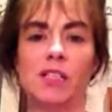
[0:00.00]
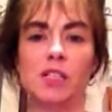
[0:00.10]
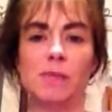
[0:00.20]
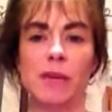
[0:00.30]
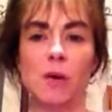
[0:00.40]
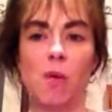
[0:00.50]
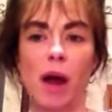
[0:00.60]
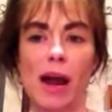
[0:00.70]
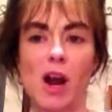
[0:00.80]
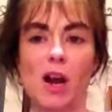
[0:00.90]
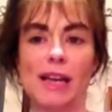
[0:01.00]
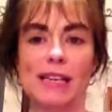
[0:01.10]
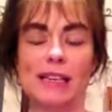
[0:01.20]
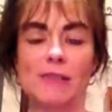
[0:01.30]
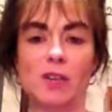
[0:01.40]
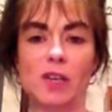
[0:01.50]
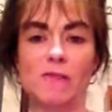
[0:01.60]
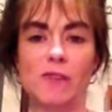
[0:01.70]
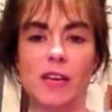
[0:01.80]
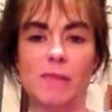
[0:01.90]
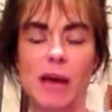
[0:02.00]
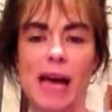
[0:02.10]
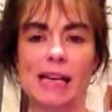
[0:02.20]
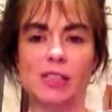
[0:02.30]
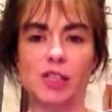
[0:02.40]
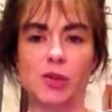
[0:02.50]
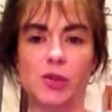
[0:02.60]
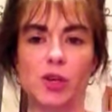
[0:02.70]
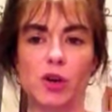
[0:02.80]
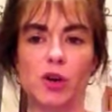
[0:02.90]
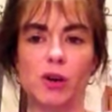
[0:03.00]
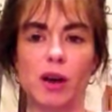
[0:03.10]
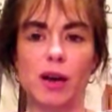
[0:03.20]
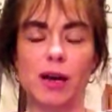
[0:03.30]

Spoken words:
to be aware and give good feedback to your